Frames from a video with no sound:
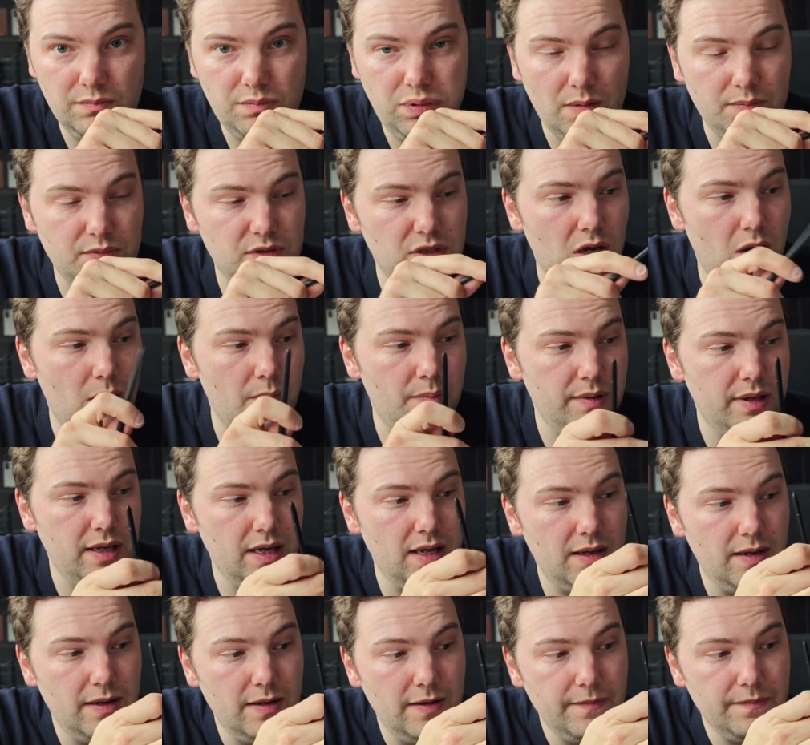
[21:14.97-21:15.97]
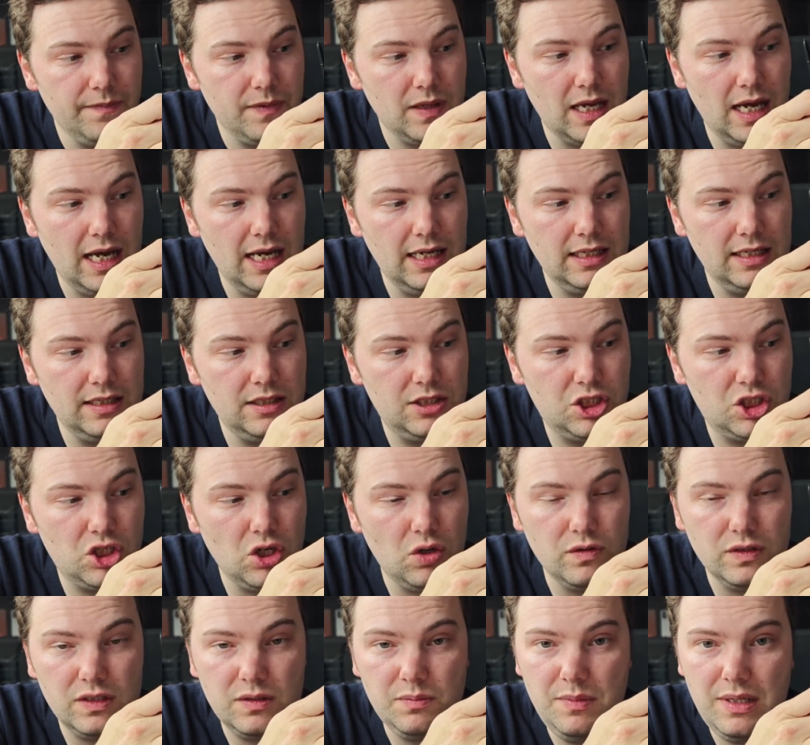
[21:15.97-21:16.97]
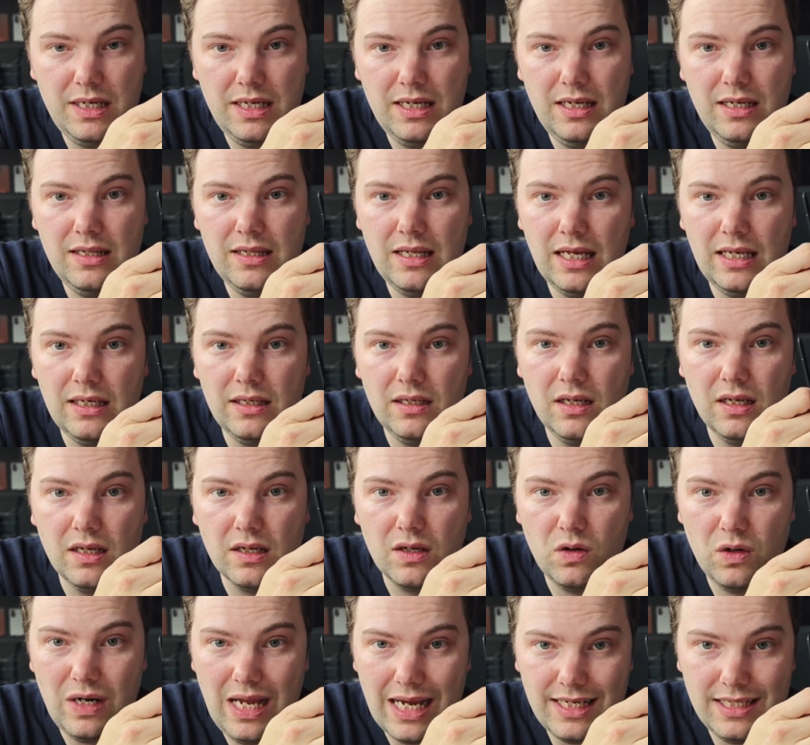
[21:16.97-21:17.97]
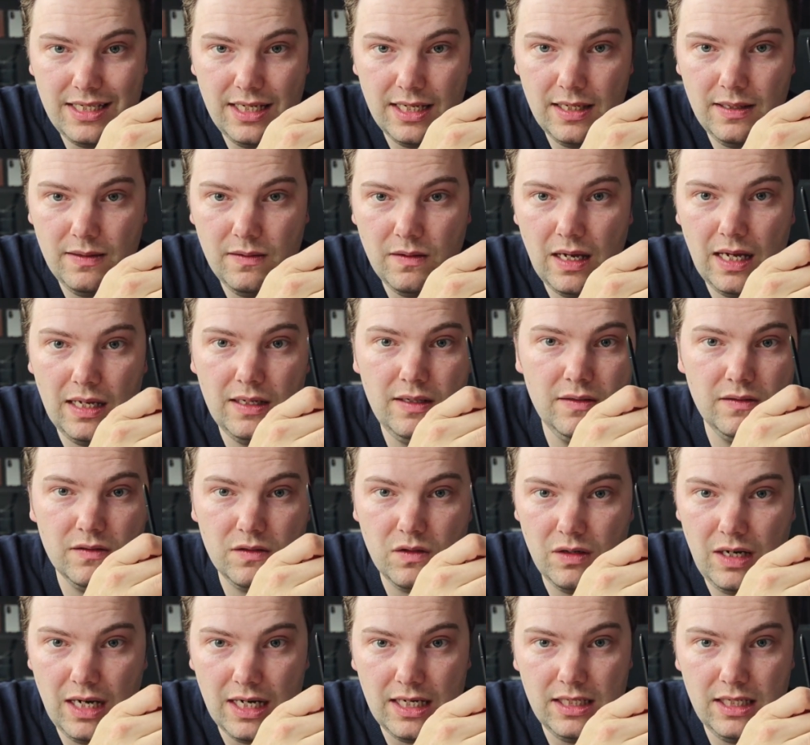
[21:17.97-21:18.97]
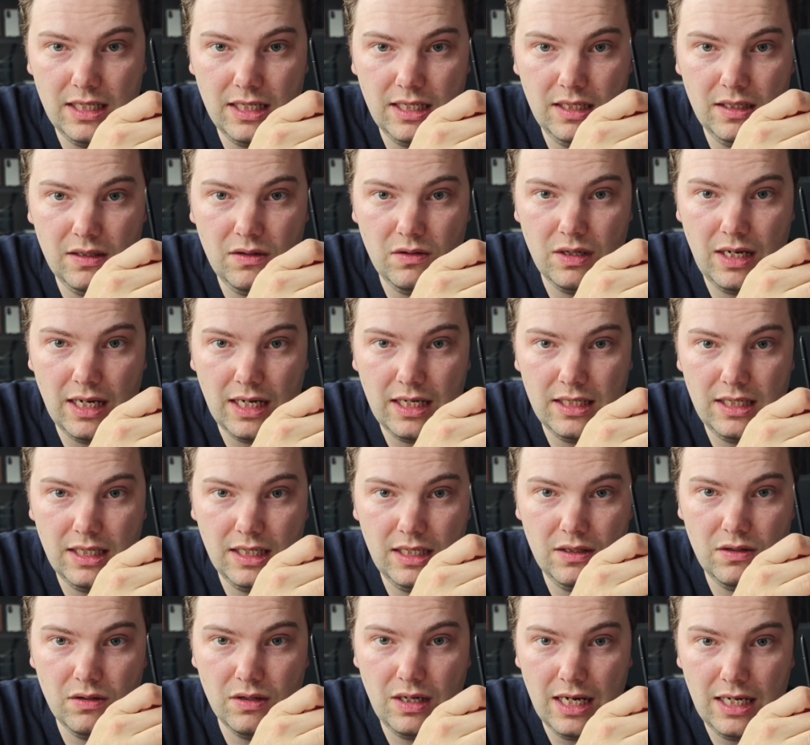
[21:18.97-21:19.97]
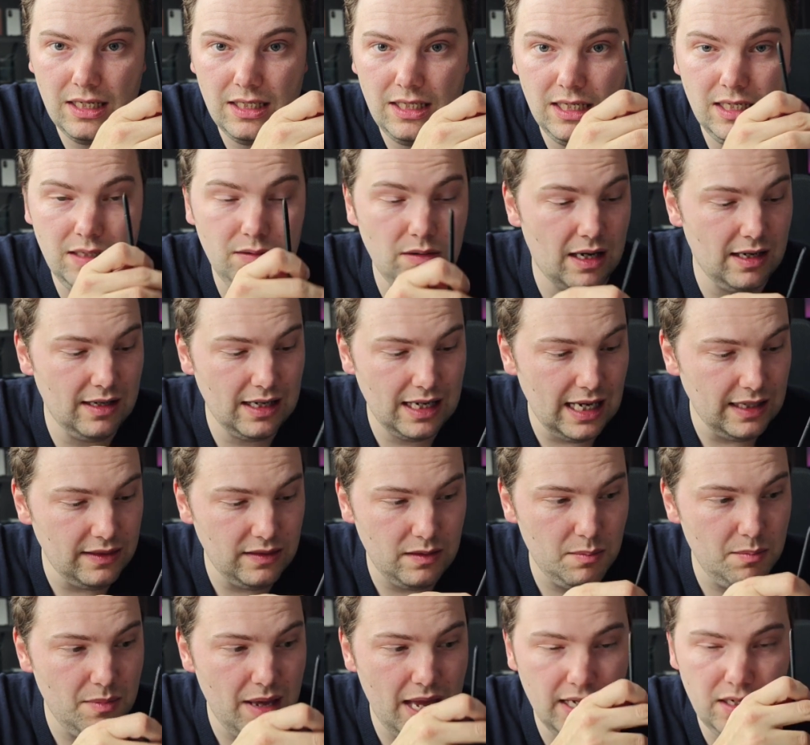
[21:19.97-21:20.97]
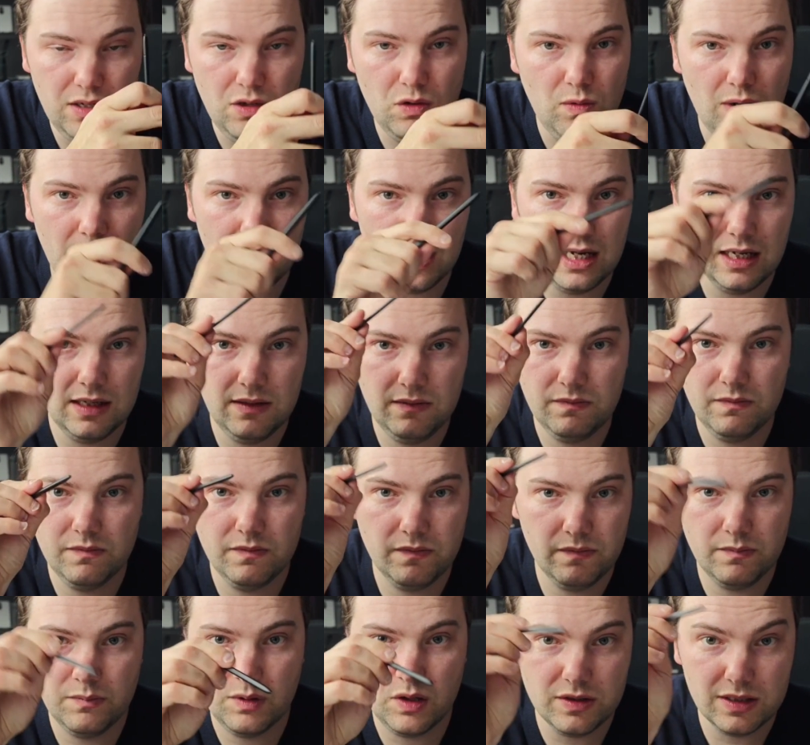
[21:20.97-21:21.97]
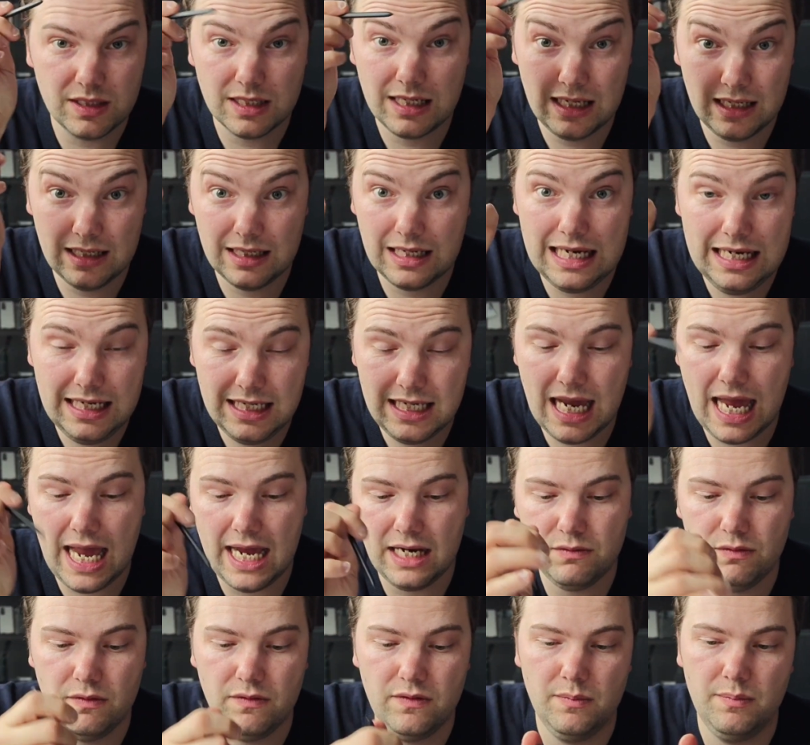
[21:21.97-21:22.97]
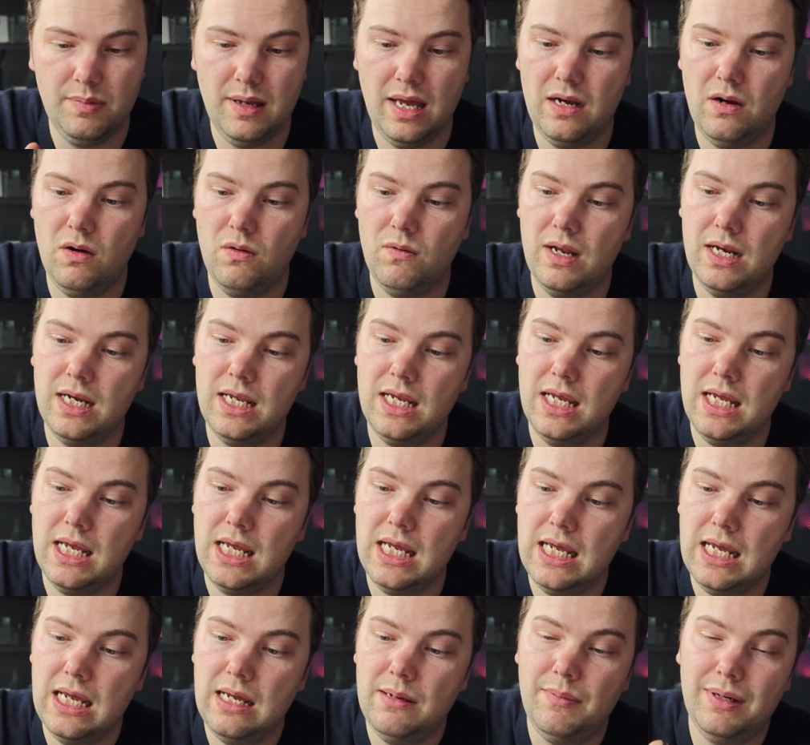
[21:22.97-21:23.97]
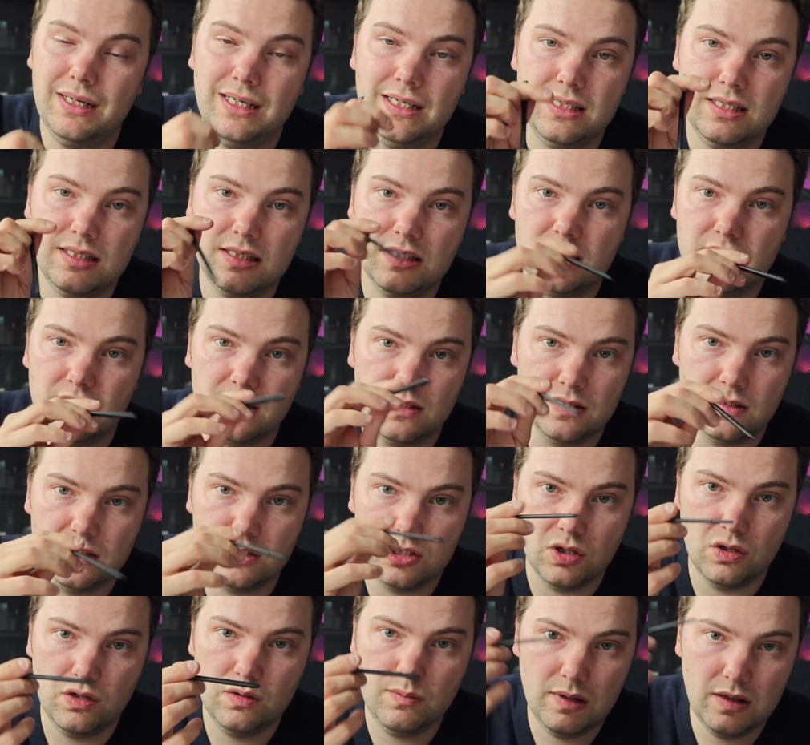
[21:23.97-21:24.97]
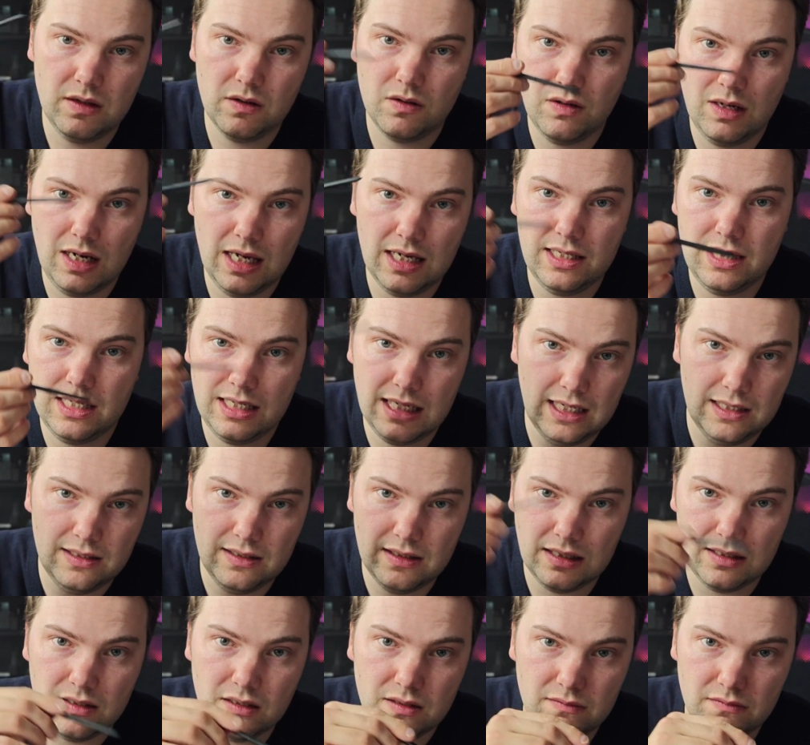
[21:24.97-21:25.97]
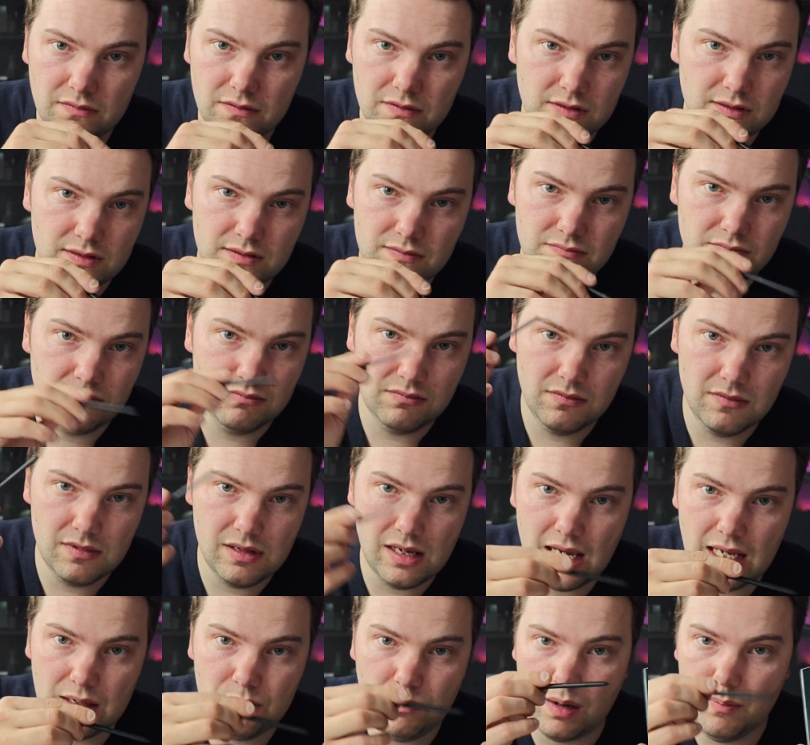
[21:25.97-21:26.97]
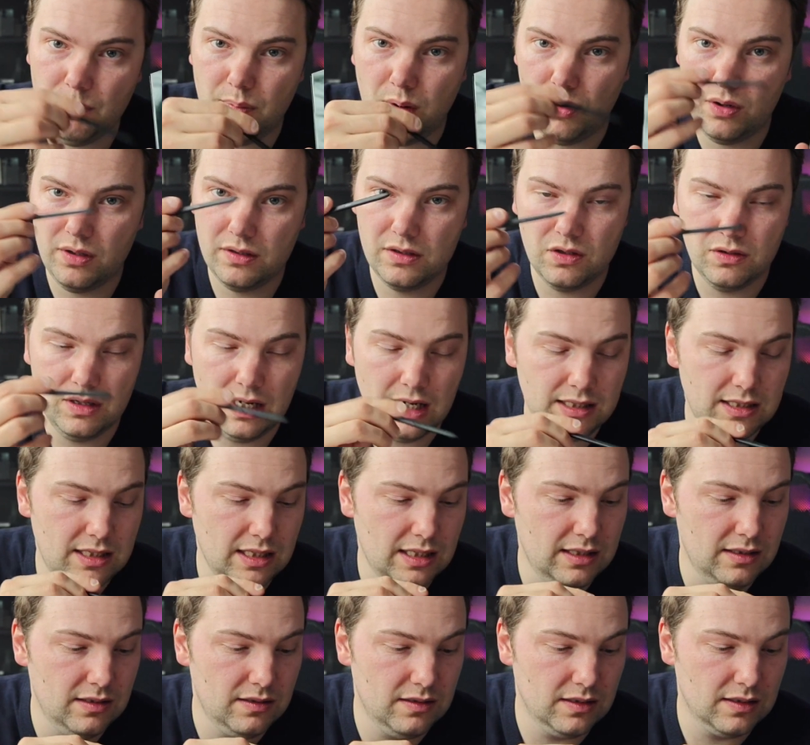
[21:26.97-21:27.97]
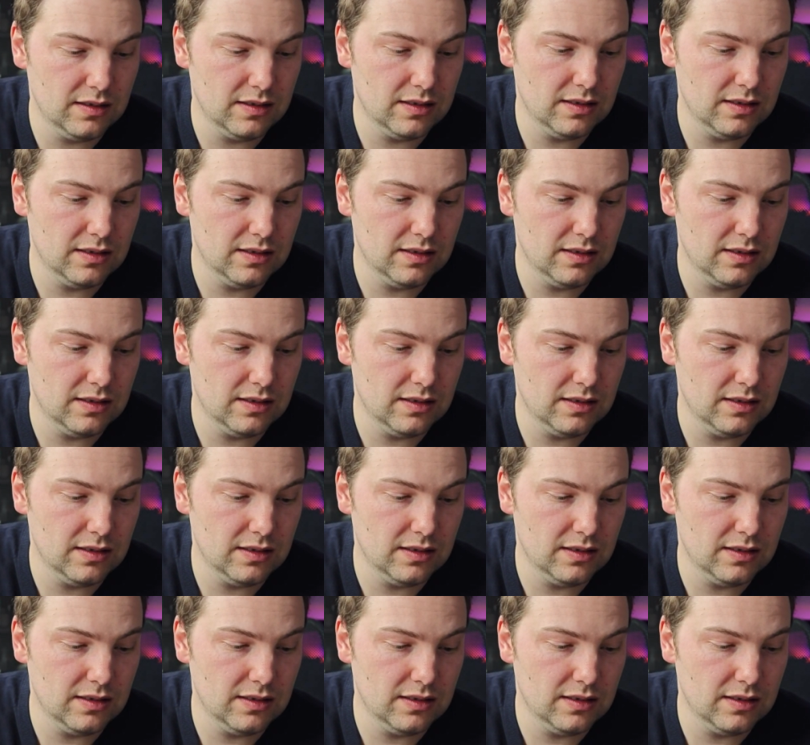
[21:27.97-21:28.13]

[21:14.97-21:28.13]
pops up here and it shows me then connecting and connecting. I get the menu where because I can interact with the pen already, but it's showing me the connecting, and then at one point connecting